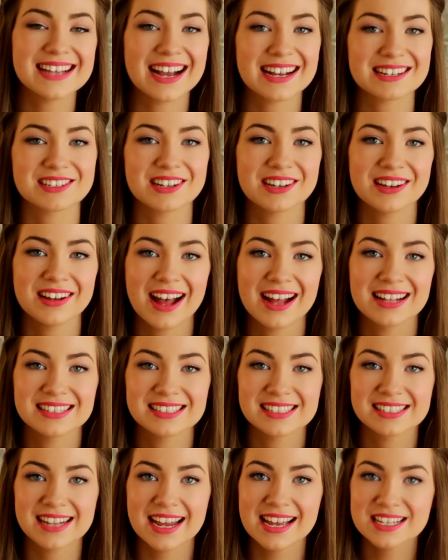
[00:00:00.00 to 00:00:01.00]
Asha,
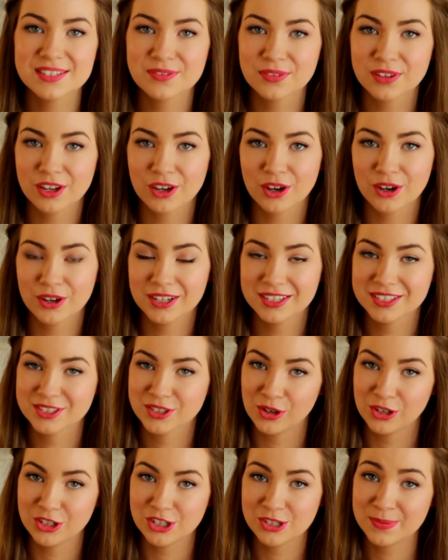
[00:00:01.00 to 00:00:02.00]
and today's video is
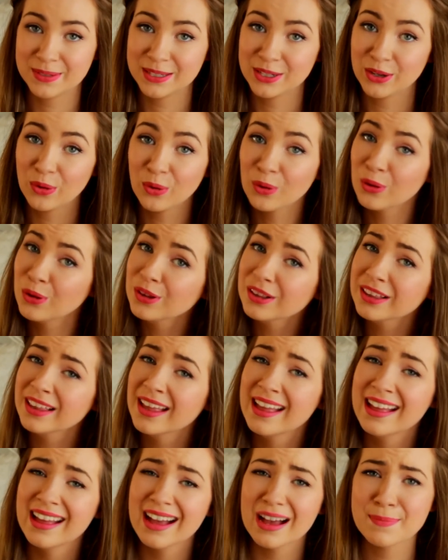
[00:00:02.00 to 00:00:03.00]
going to be
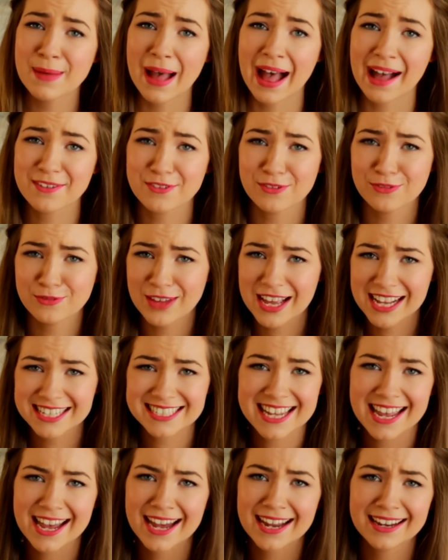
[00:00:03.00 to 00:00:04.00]
all about
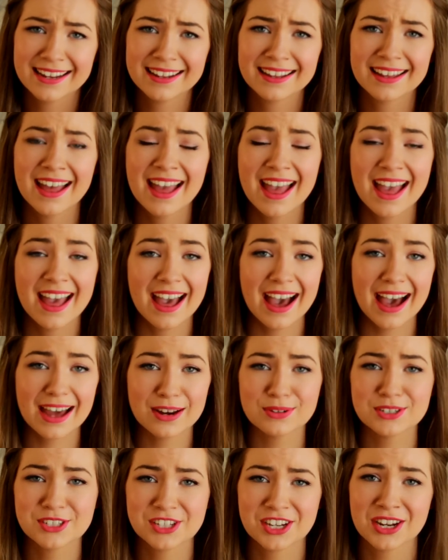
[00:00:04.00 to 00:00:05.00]
fake tanning,
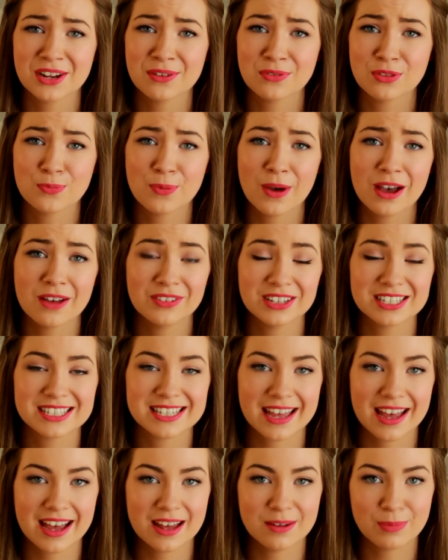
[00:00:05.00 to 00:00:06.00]
how to achieve the perfect
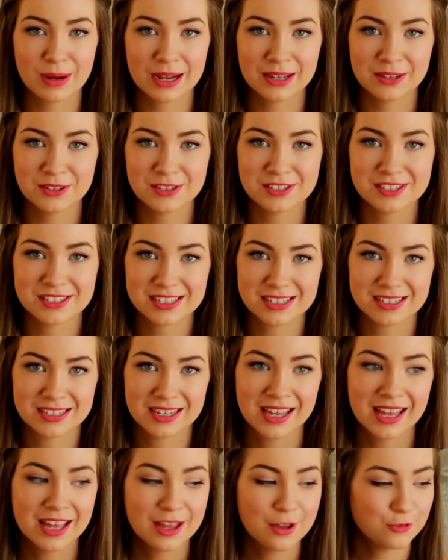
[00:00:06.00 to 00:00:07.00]
tan by
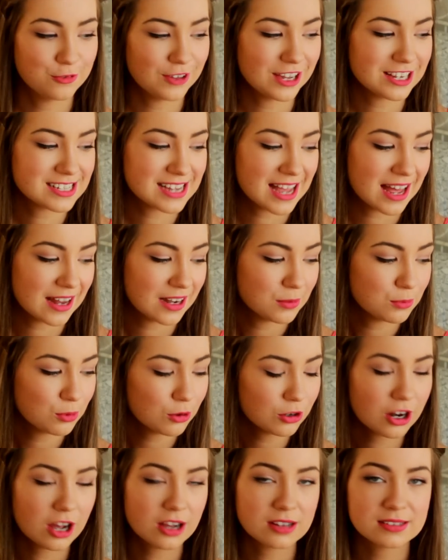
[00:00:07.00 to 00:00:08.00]
using fake tanning
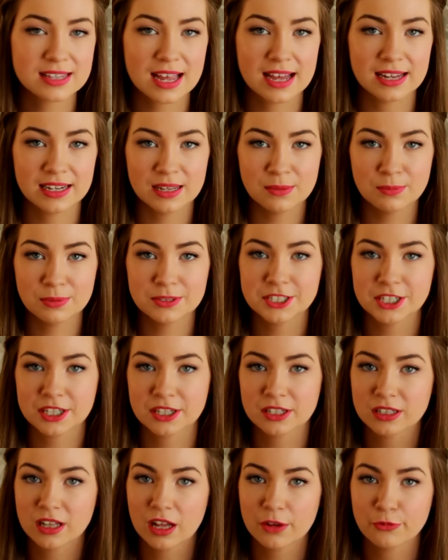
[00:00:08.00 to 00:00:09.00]
products, and in
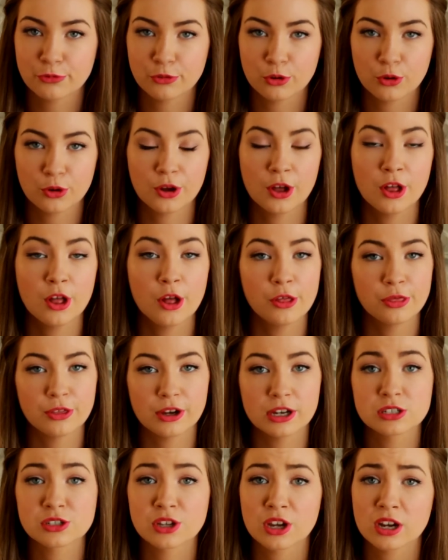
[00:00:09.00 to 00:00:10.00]
particular for
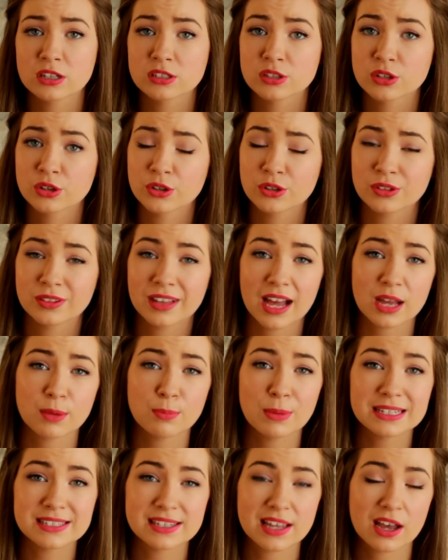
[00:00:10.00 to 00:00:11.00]
those girls who,
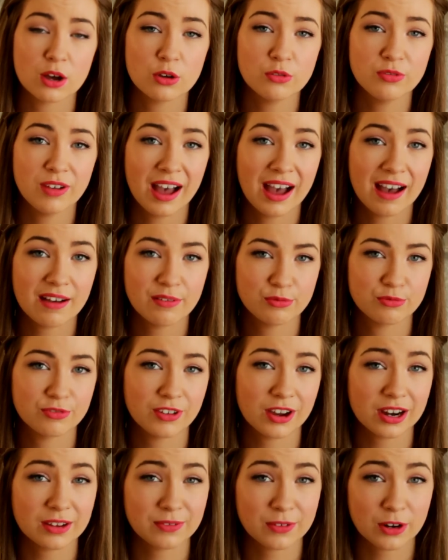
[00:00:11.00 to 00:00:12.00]
like myself, have
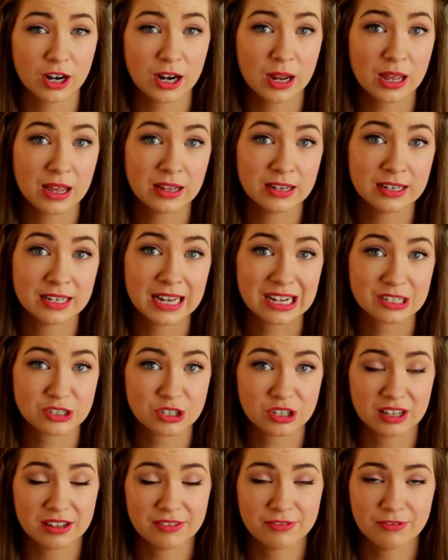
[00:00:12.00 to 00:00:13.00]
very, very
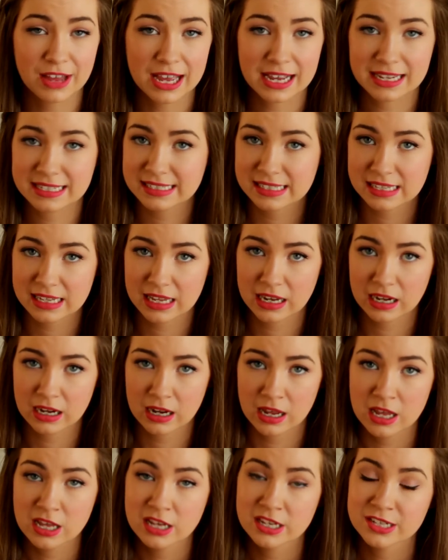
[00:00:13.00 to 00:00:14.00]
naturally fair
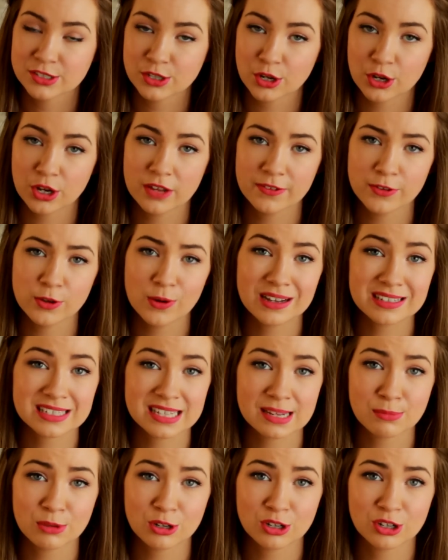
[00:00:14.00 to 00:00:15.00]
skin. So if you are
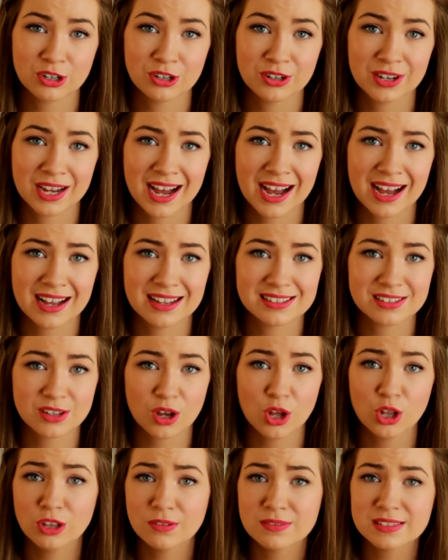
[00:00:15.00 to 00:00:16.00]
someone who has
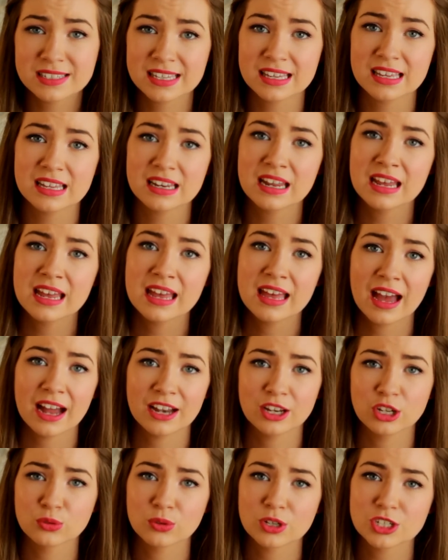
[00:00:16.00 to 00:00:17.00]
olive skin
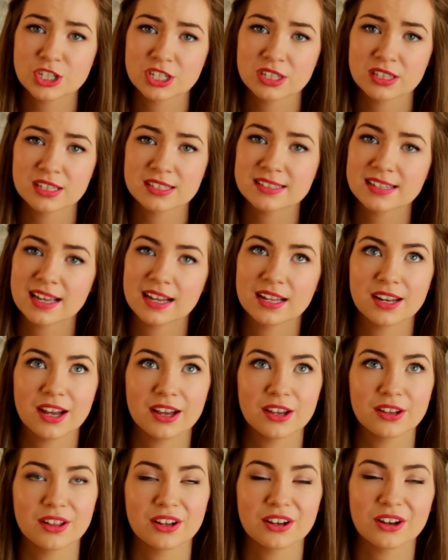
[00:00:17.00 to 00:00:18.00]
and you're watching this and
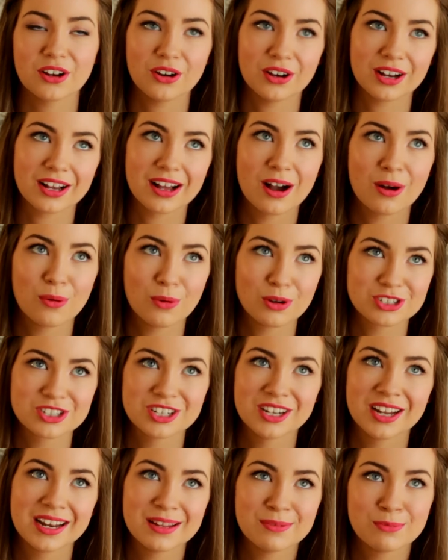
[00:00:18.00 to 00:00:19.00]
now you're like, oh, I can't
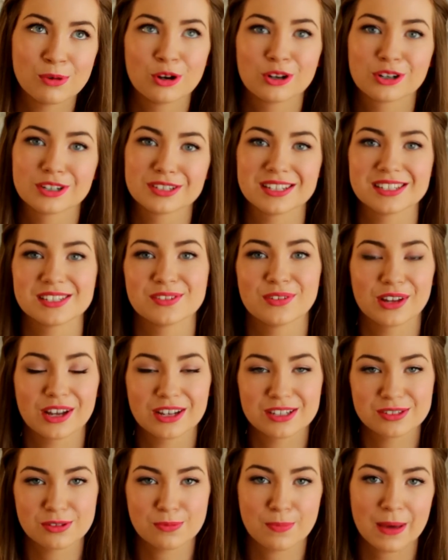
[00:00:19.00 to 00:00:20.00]
watch it anymore because it's for
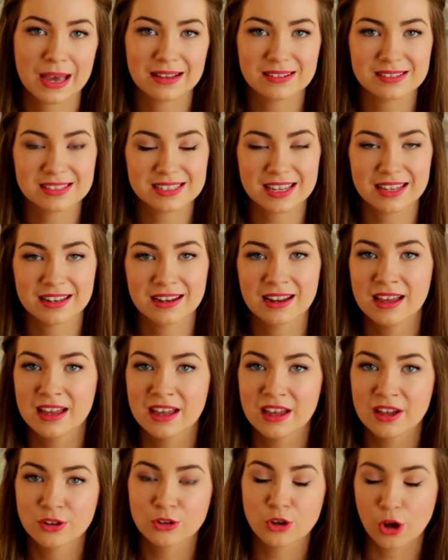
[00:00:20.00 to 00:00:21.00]
girls with pale skin,
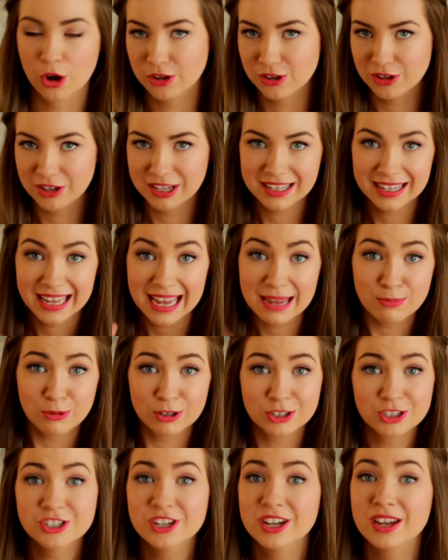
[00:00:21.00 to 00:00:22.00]
no, you can keep
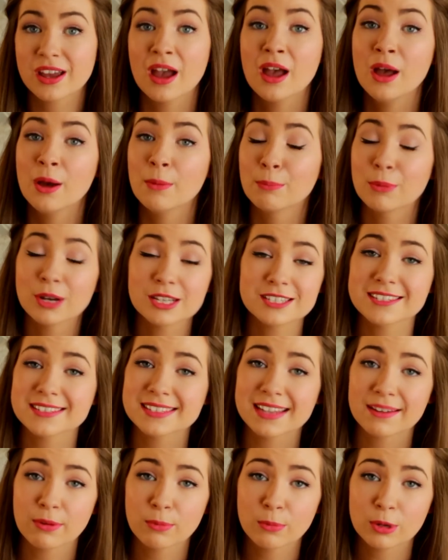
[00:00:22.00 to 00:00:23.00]
watching. Most of the
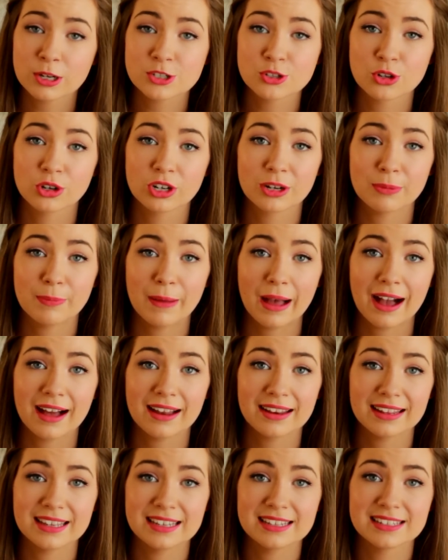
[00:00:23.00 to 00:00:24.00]
stuff I'm going to talk
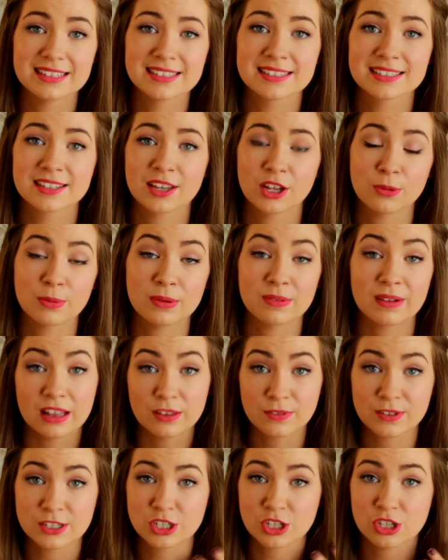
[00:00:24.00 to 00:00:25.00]
about is going to be
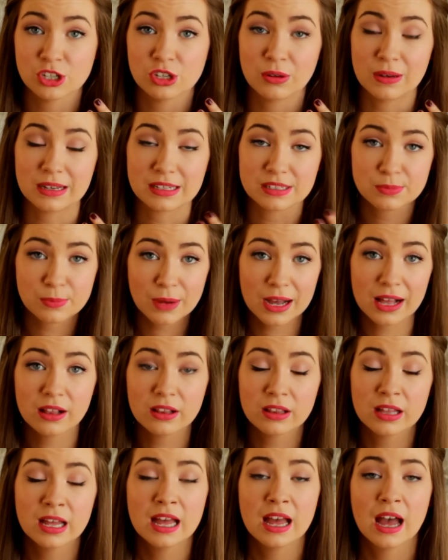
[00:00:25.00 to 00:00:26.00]
relevant to you as
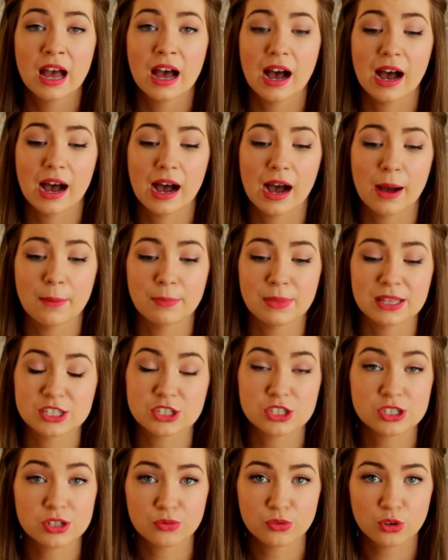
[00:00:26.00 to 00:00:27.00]
well.
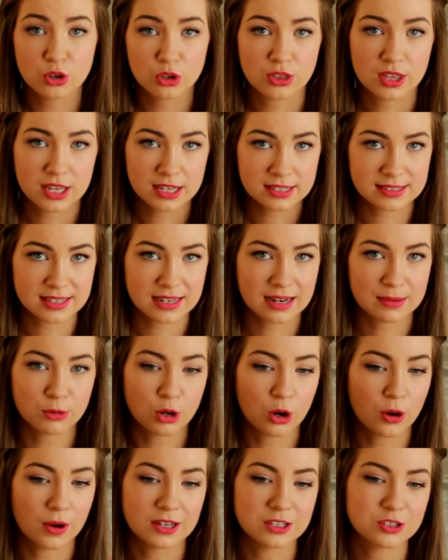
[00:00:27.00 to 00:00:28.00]
There's just a few things that I'm
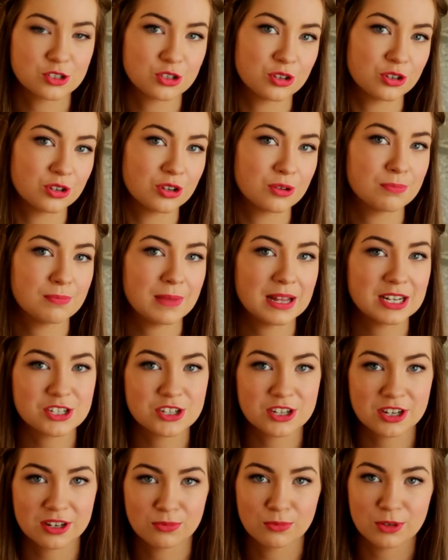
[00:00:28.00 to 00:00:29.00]
going to
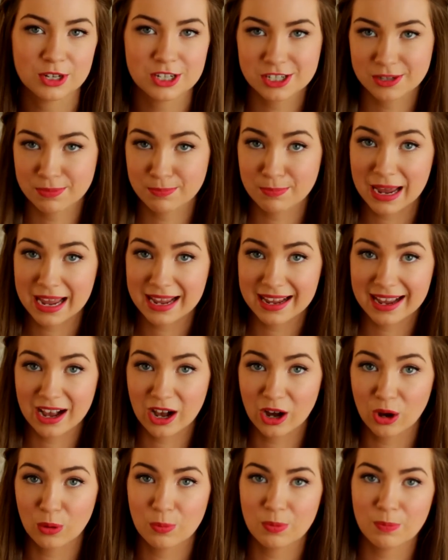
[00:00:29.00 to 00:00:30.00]
mention which may
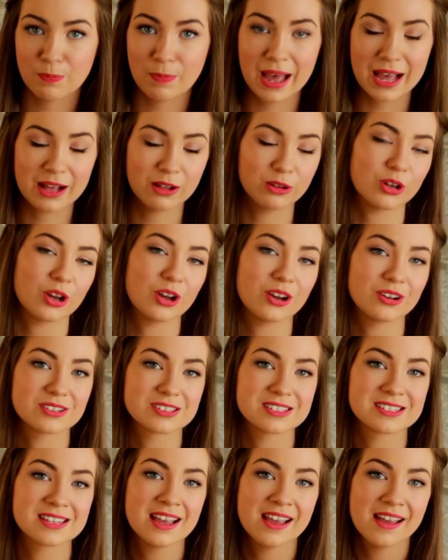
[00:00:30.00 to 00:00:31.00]
help pale
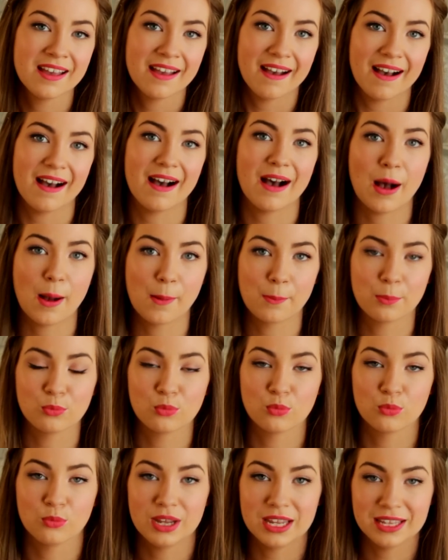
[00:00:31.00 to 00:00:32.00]
girls
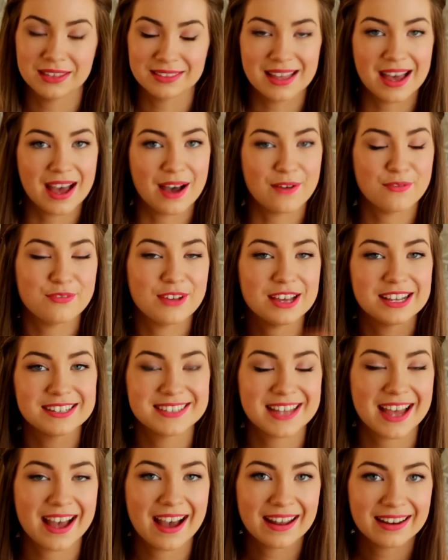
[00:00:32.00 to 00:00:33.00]
in their fake
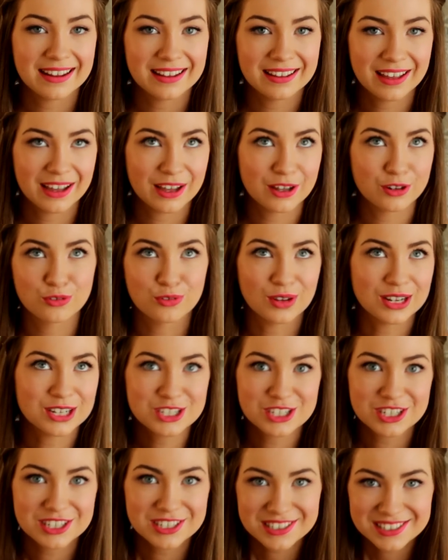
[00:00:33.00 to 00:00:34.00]
tanning
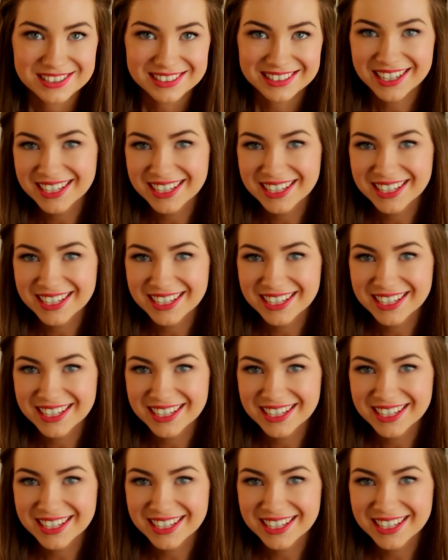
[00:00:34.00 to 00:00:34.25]
adventures.